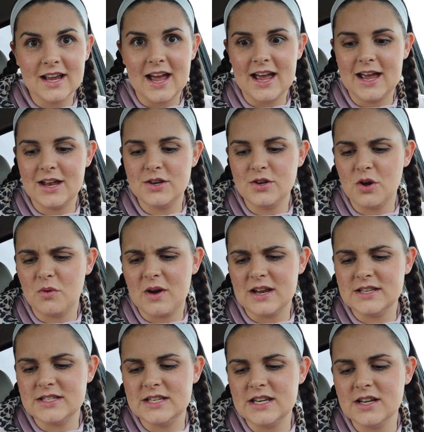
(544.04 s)
Like I had no
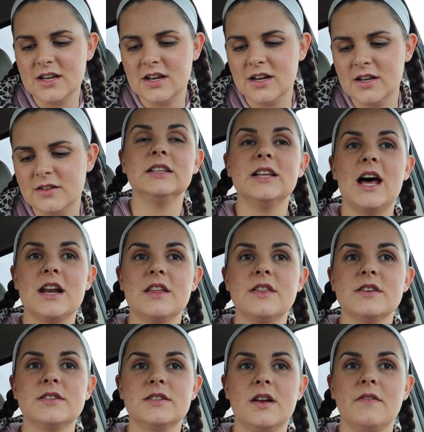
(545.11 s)
idea. A lot of
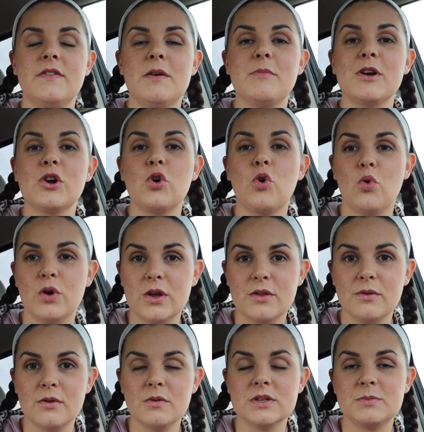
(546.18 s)
the stuff I've been going
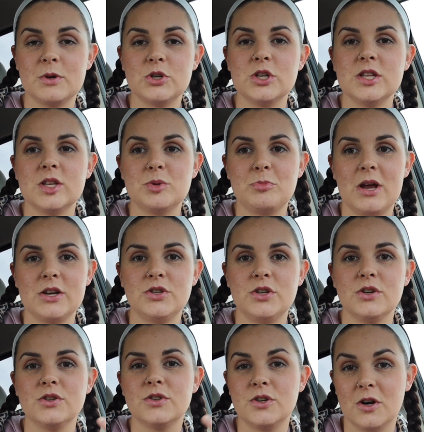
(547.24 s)
through, especially in this past
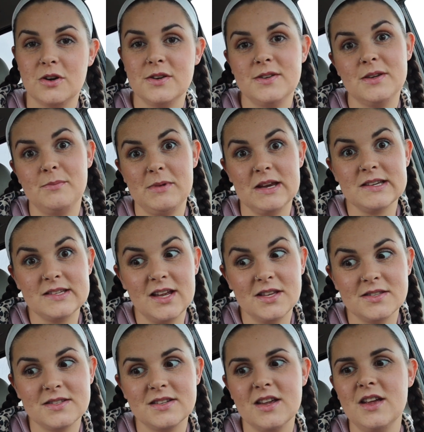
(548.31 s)
year, started to make
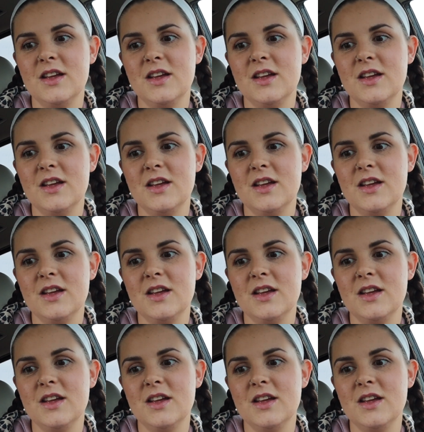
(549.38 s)
sense.